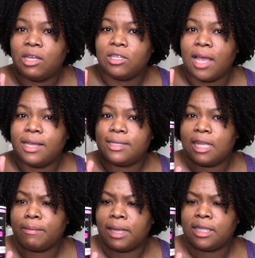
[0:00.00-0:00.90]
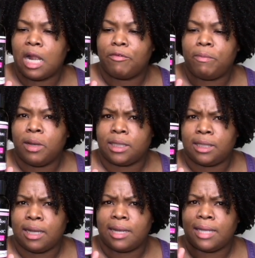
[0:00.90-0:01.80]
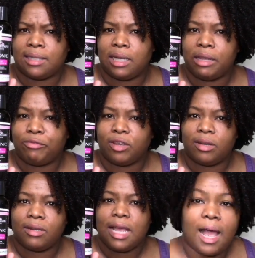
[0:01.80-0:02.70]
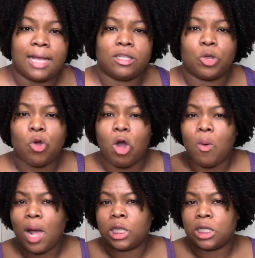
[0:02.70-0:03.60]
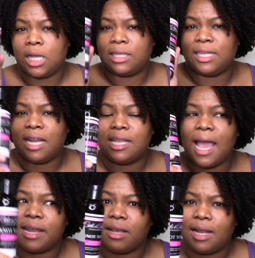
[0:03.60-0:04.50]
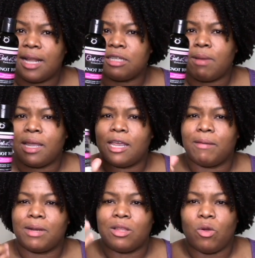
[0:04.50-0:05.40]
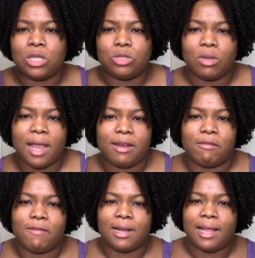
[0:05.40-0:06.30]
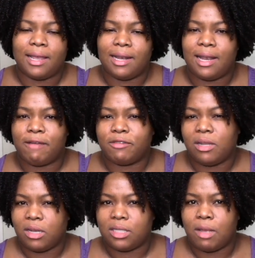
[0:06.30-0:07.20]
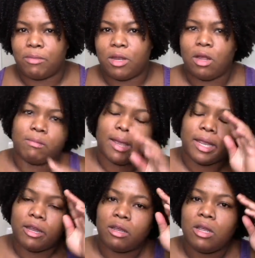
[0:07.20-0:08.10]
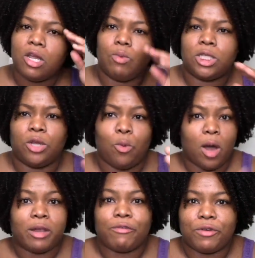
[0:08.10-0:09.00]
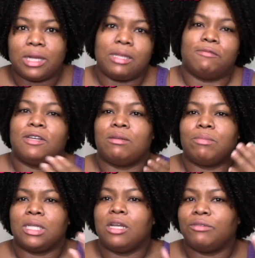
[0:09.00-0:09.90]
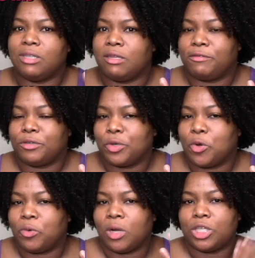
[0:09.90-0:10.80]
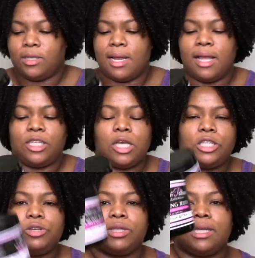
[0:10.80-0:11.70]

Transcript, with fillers: So I could see myself repurchasing it as a leave-in. As a co-wash, it did kind of cleanse my hair, but it also kind of felt like it left a little something on my hair, which you want for a leave-in, but not really for a co-wash. Then I just used